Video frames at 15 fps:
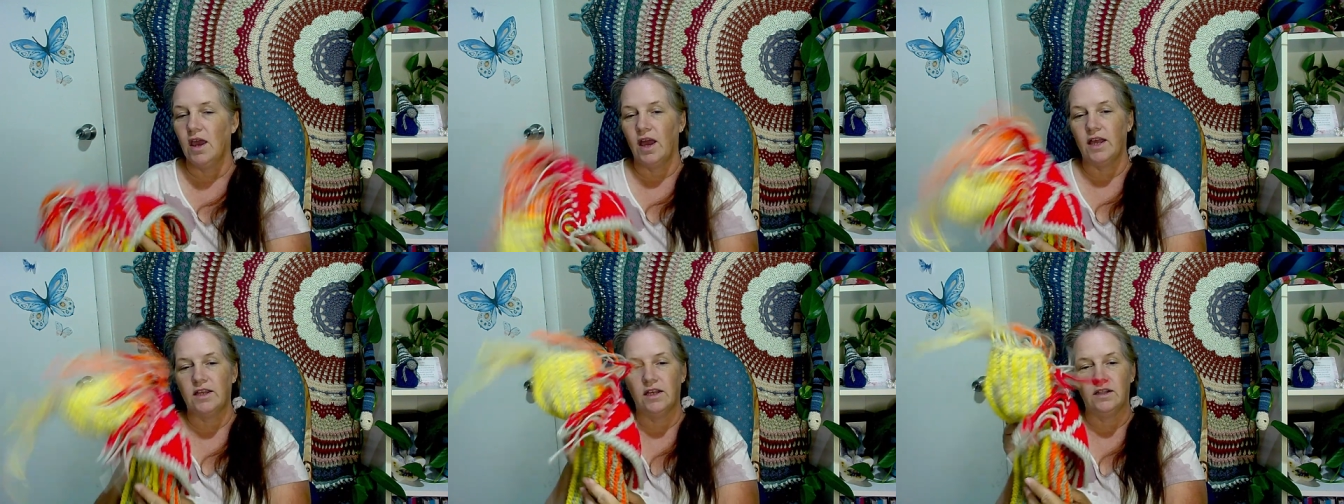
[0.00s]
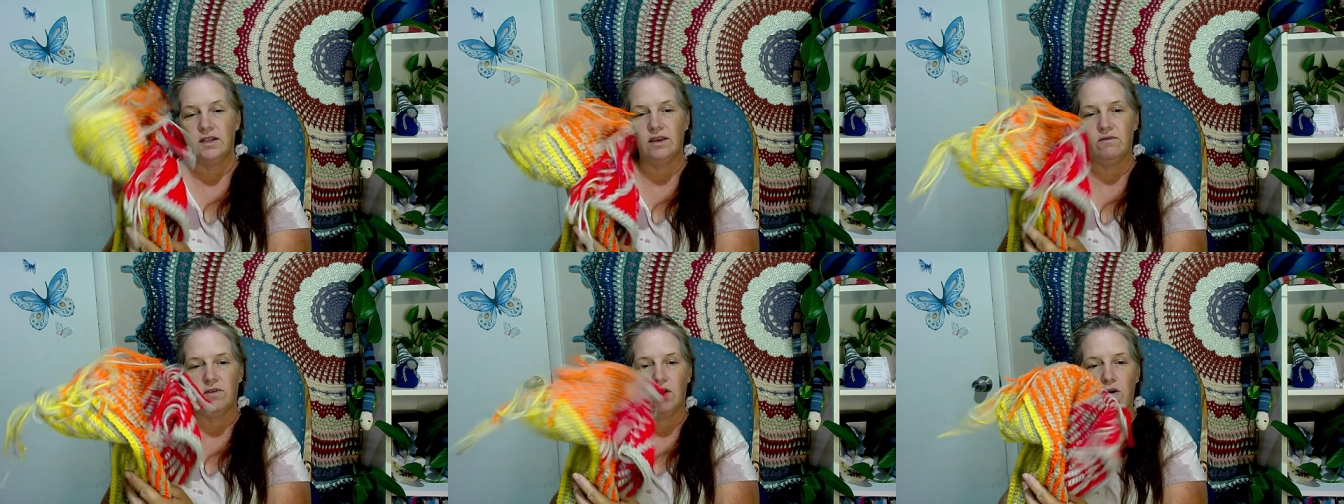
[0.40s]
and you
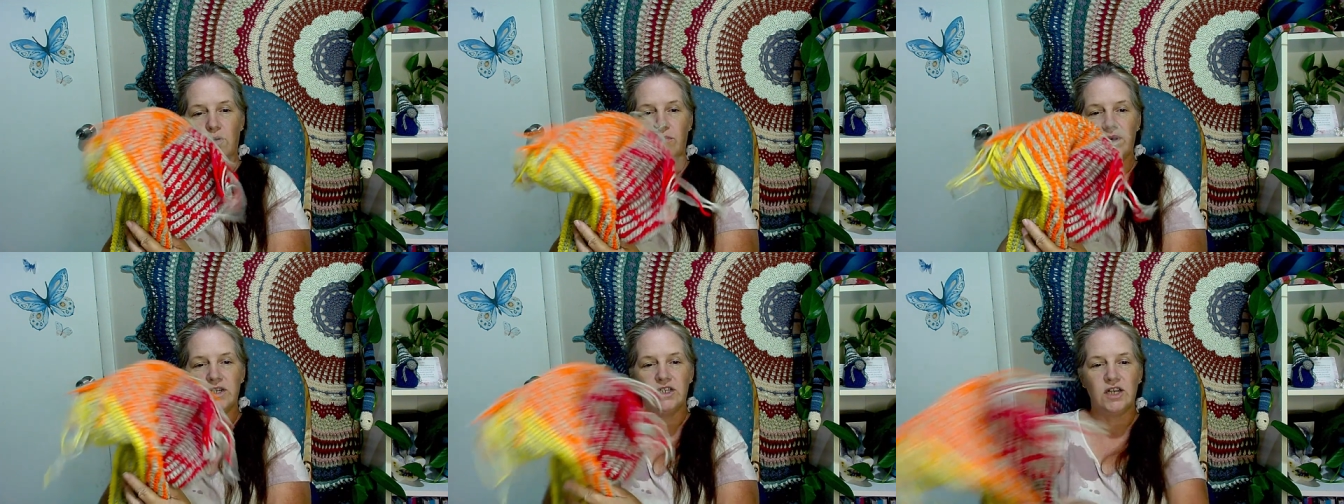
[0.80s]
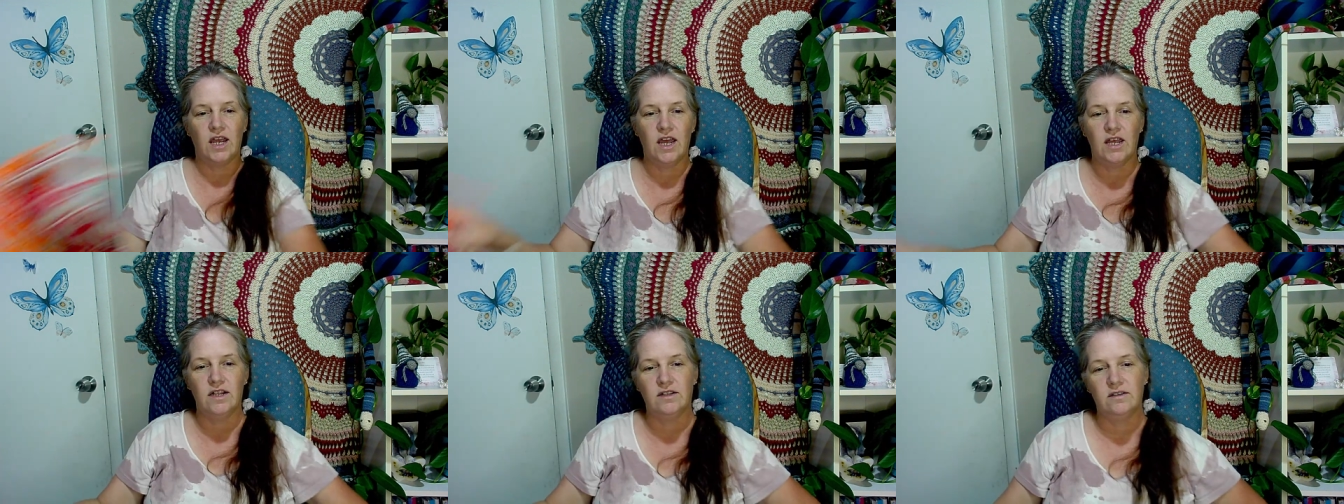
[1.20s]
leave a whole bunch of
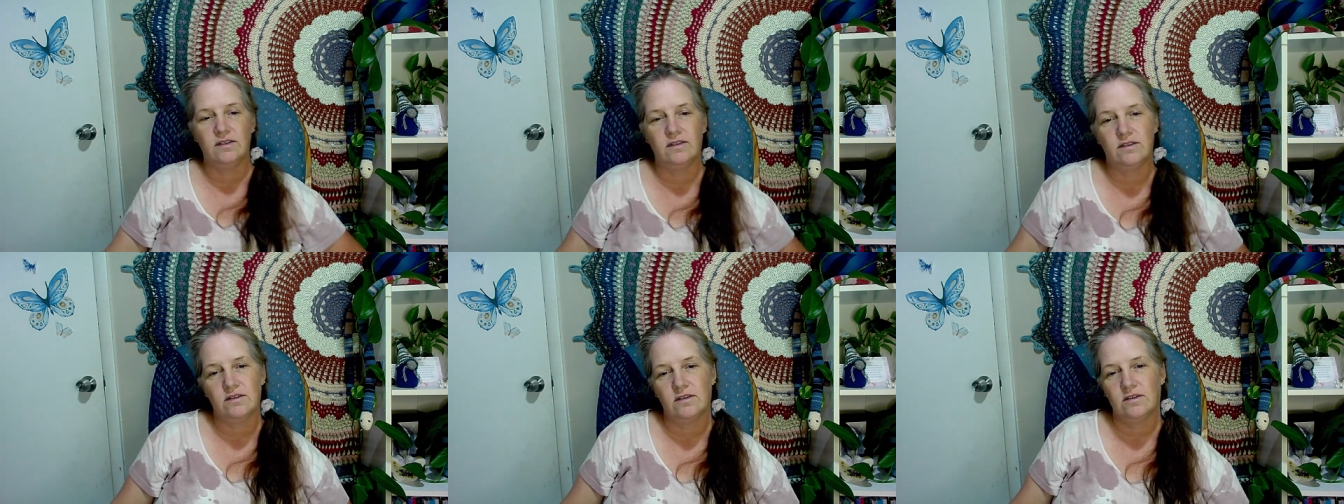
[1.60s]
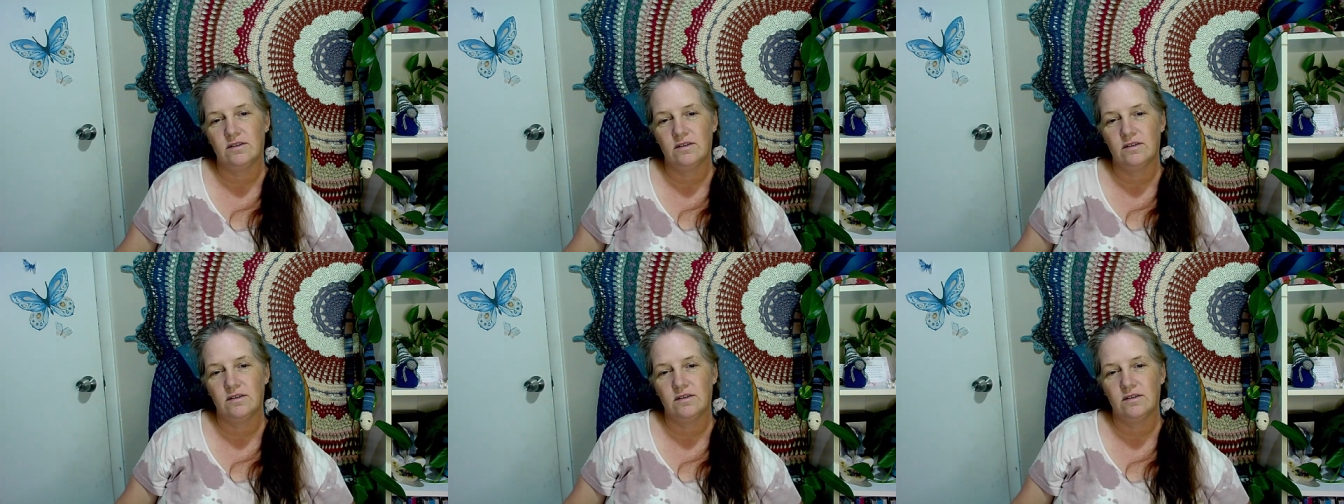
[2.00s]
ends